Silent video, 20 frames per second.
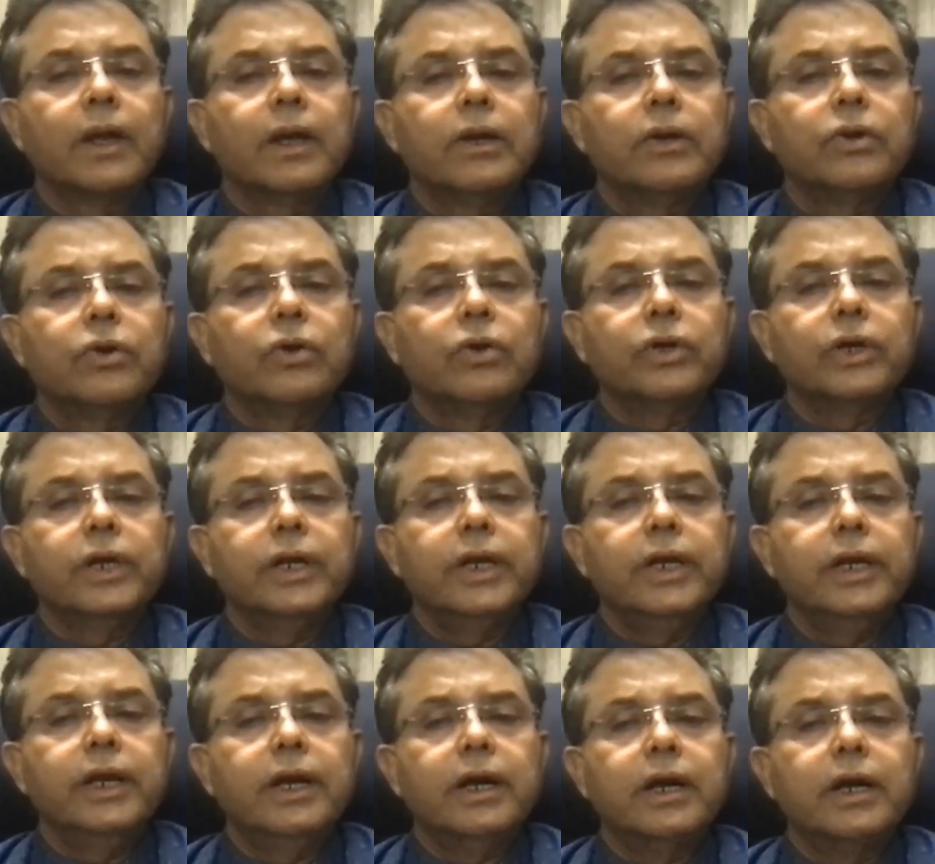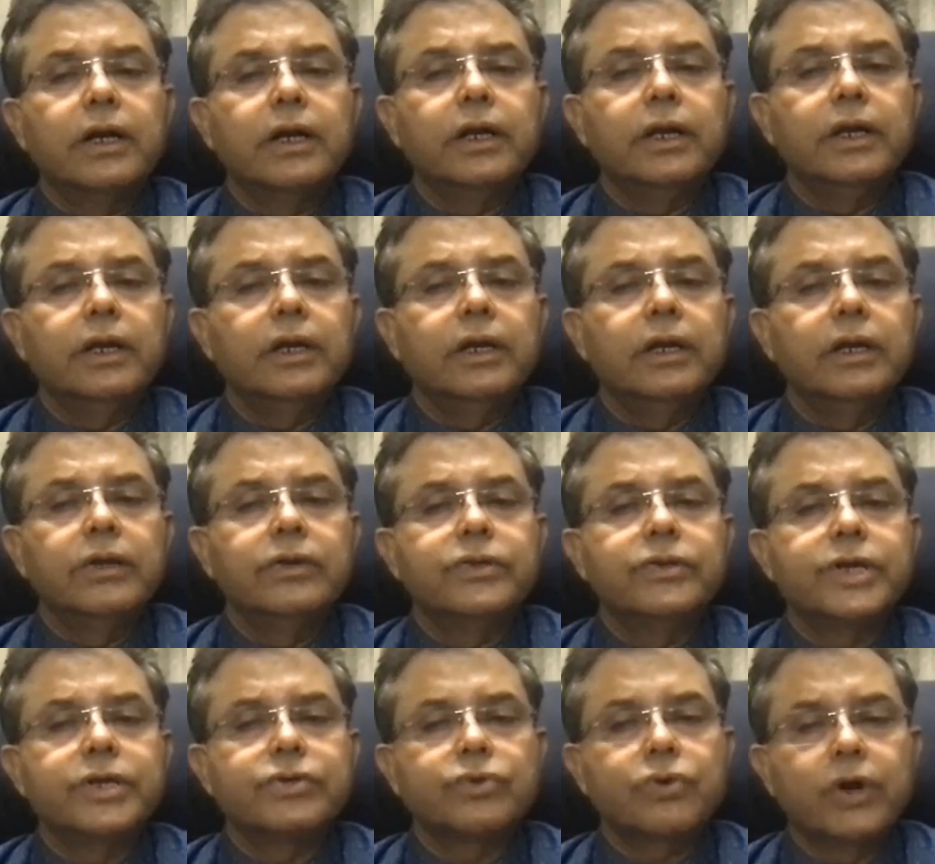Dr. Leela Rani
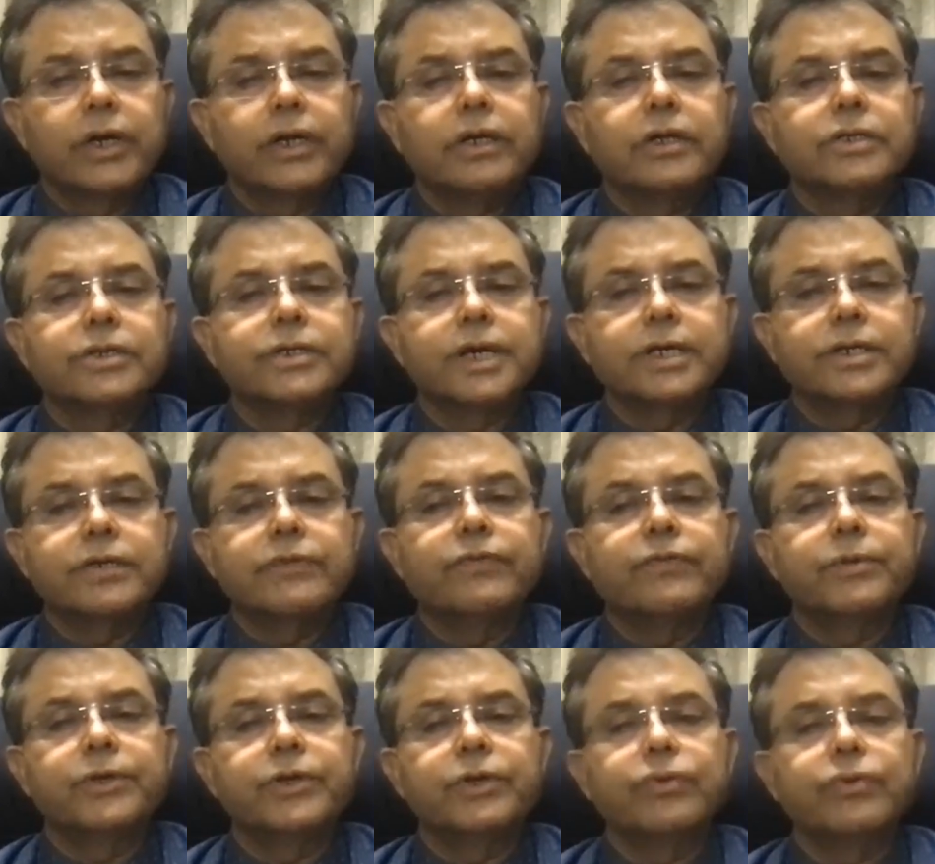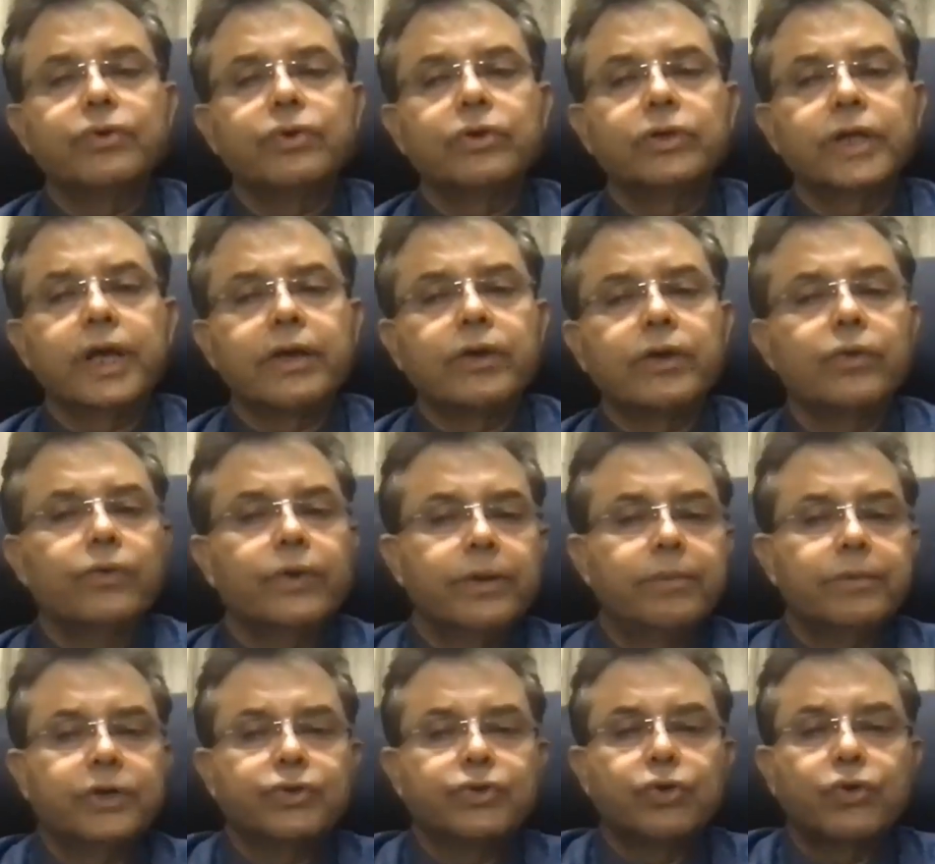says, quite concise, informative talk. Thank you very
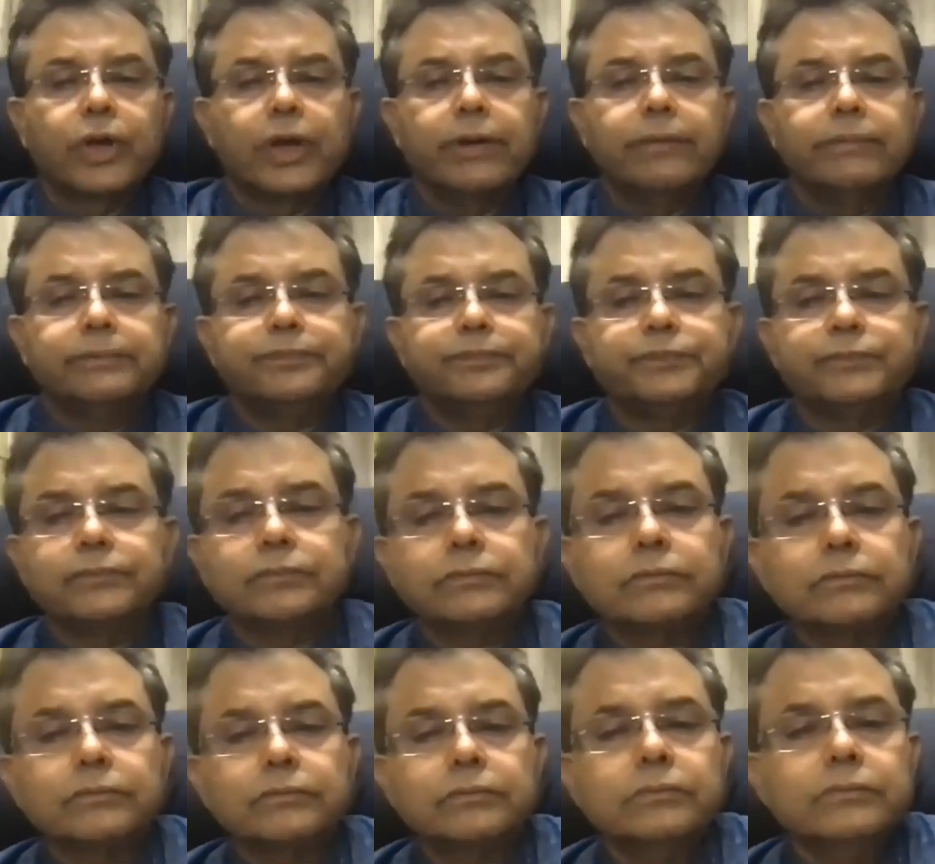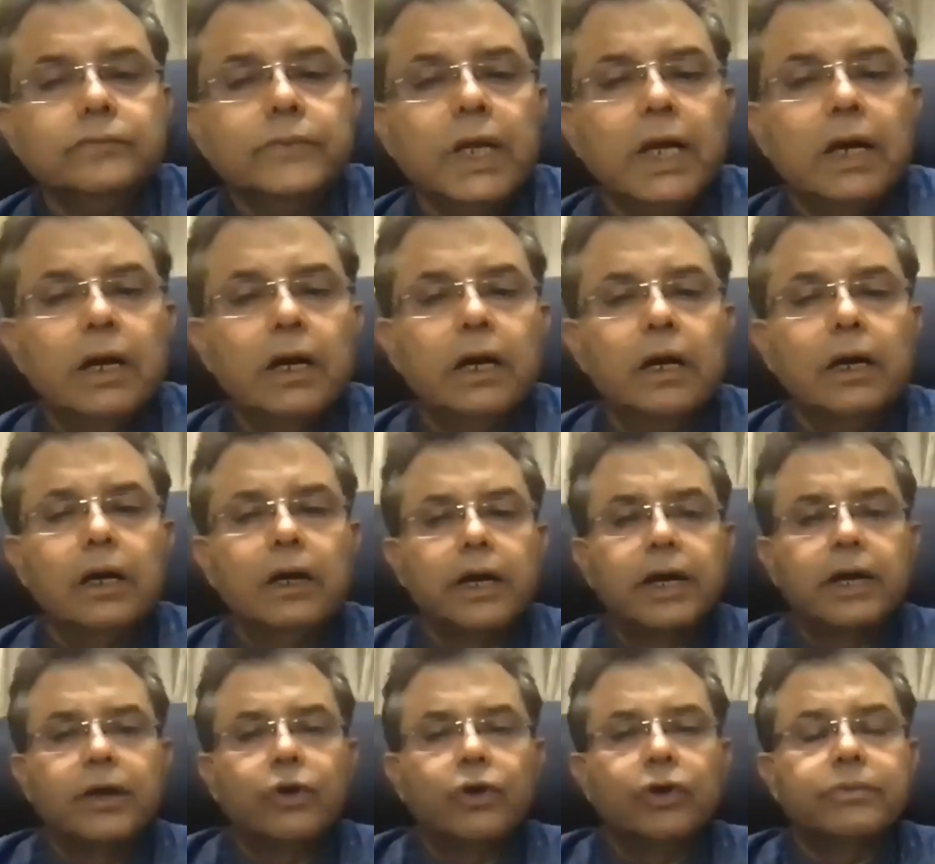much. Okay.
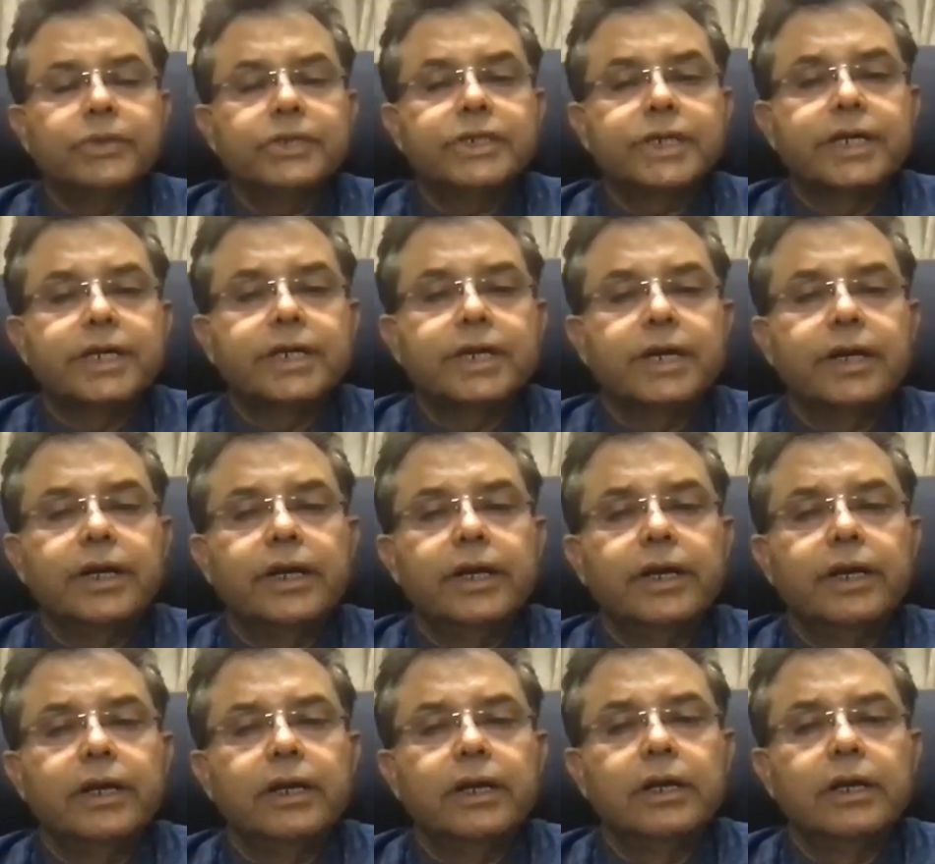Anonymous attendee.